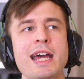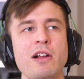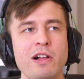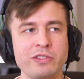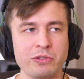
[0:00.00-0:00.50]

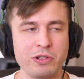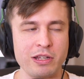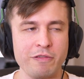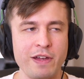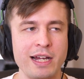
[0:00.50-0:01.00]
and also
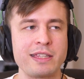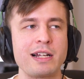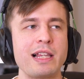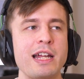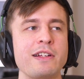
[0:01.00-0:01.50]
due to the fact
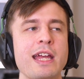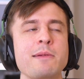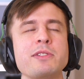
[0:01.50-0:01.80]
that a lot of